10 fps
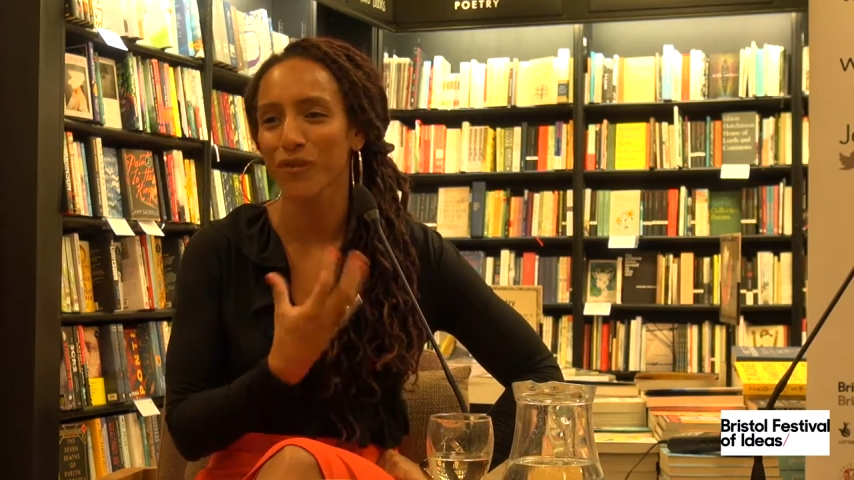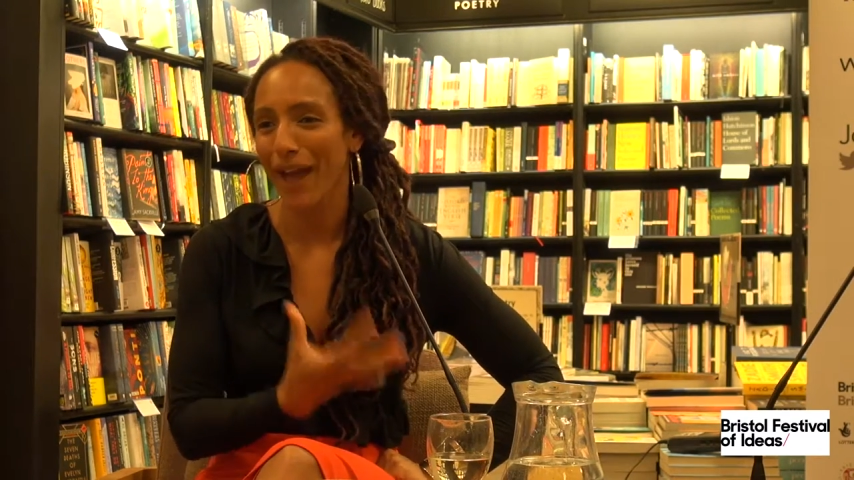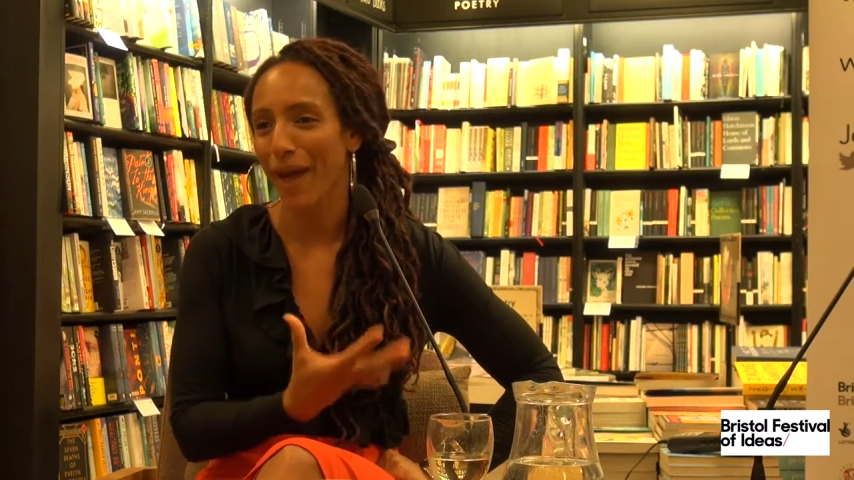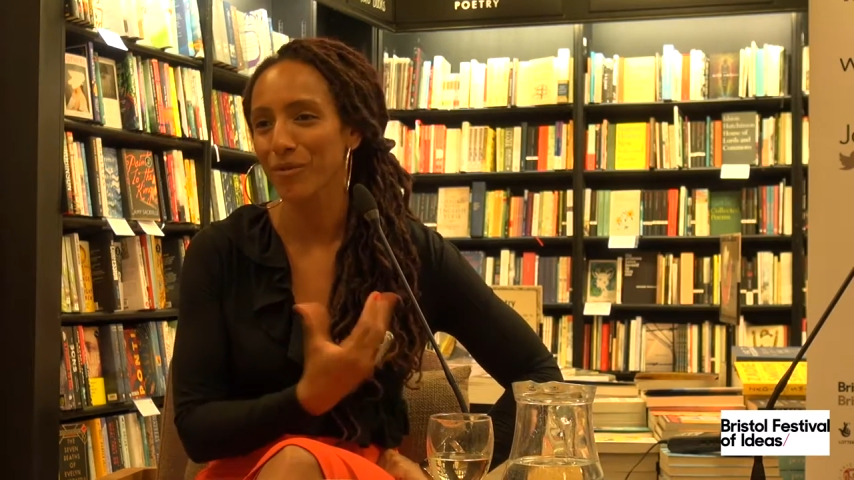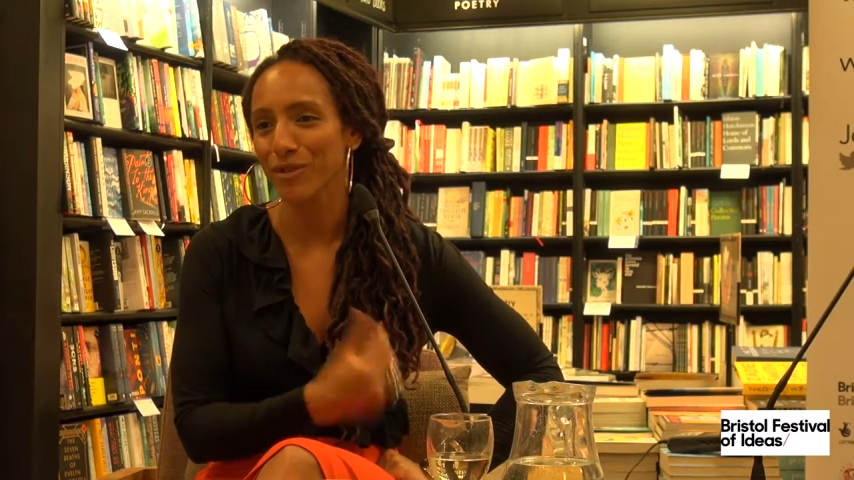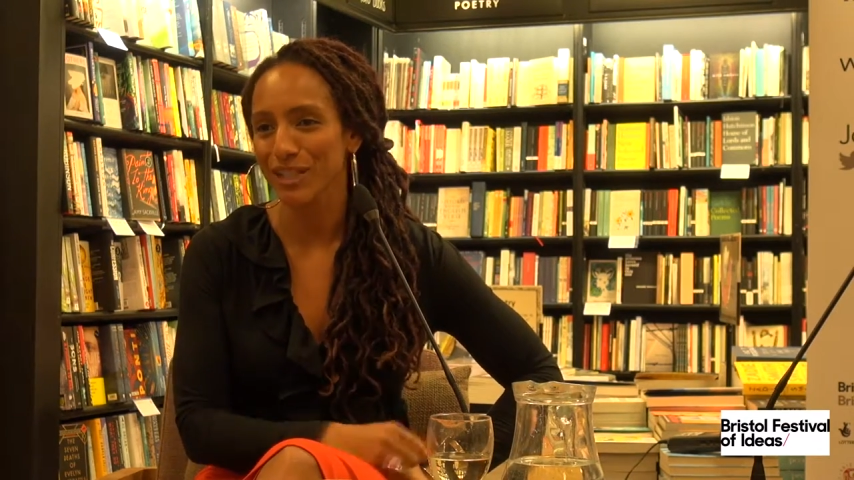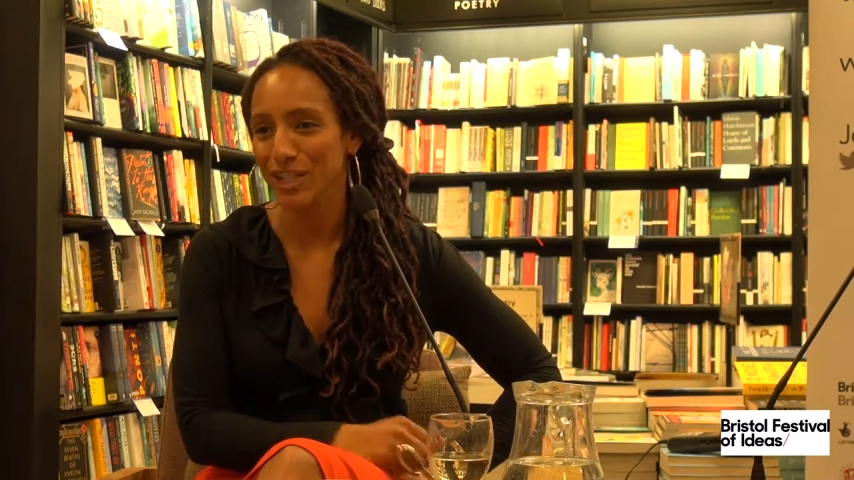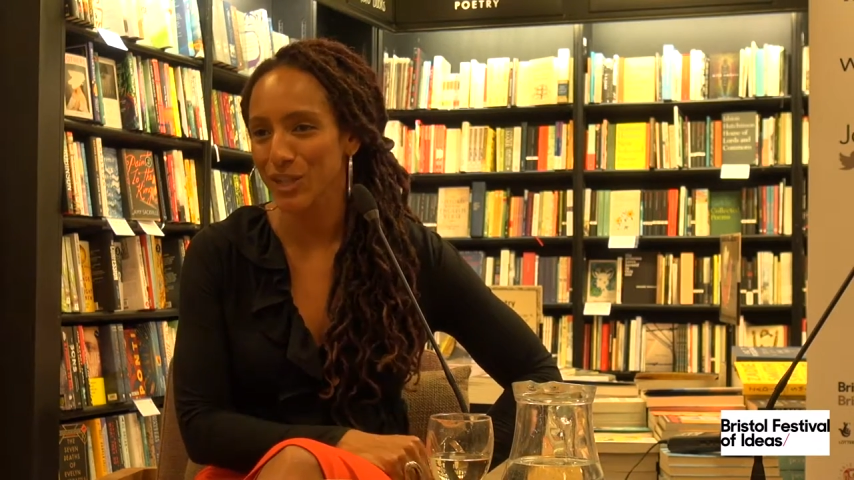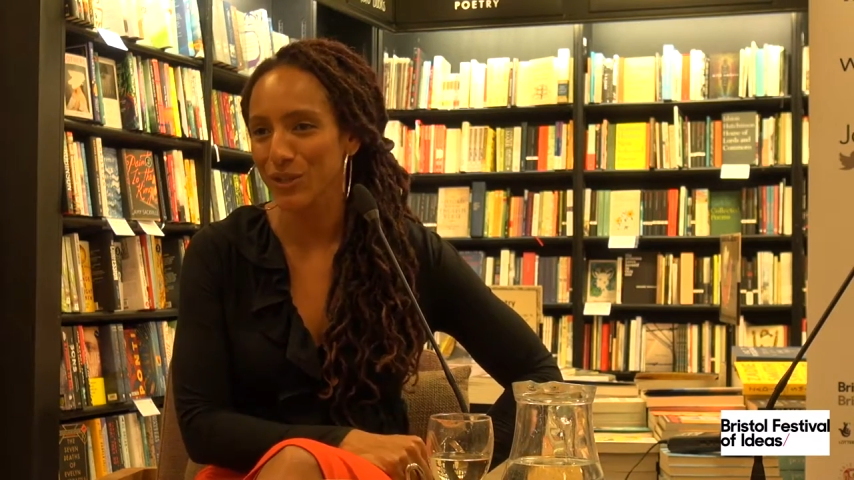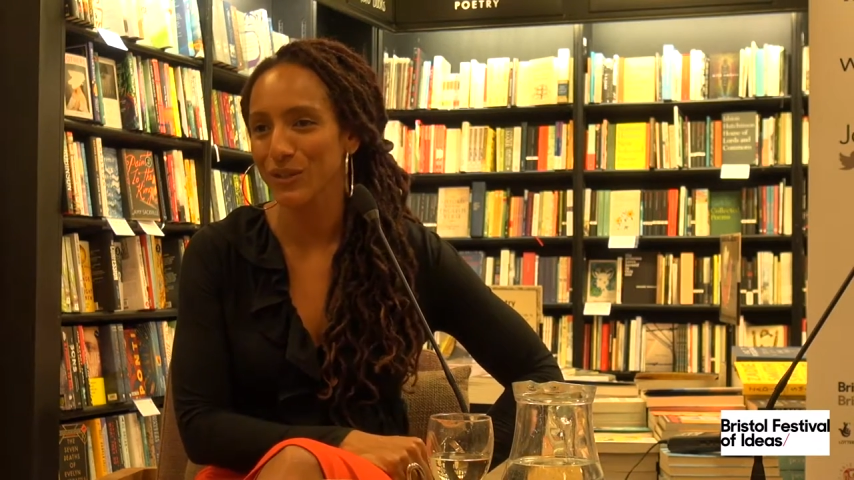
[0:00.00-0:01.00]
vocabulary to
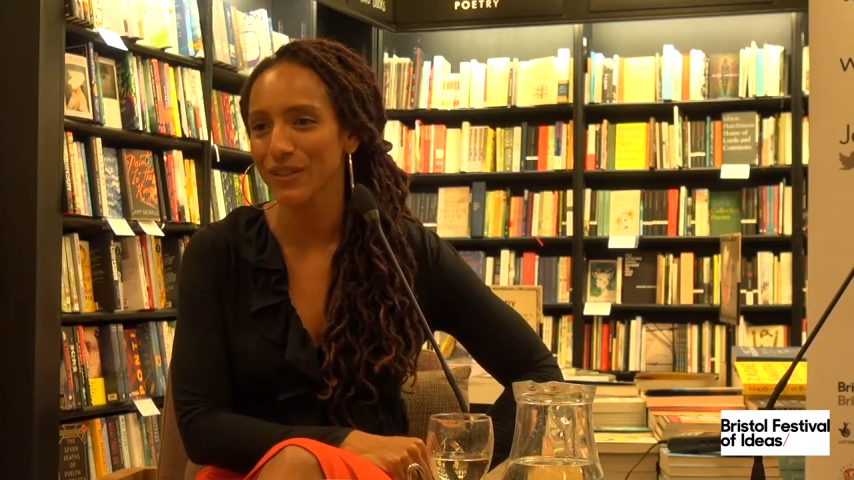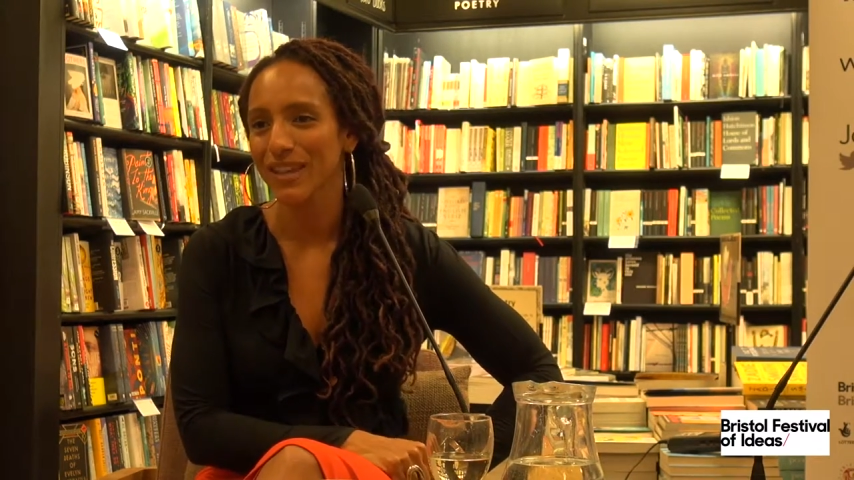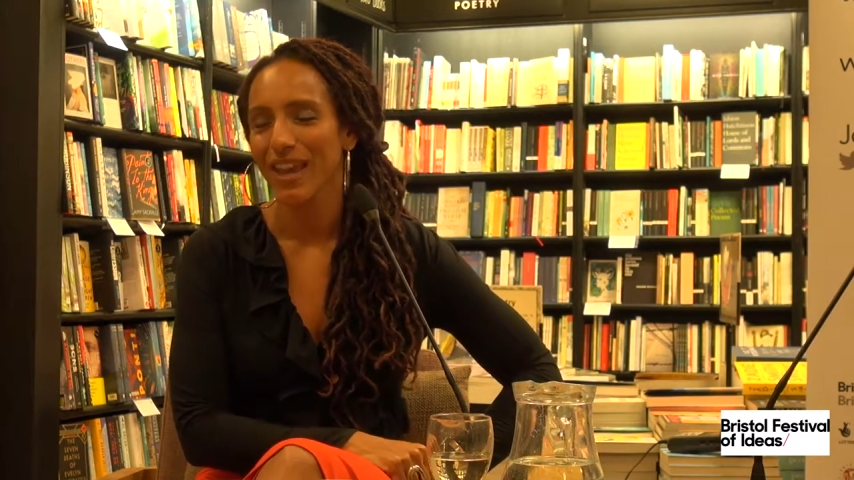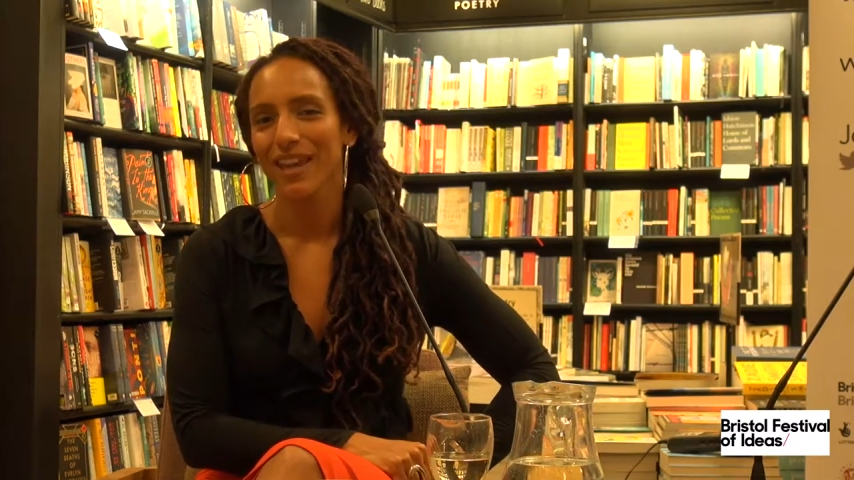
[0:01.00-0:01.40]
use.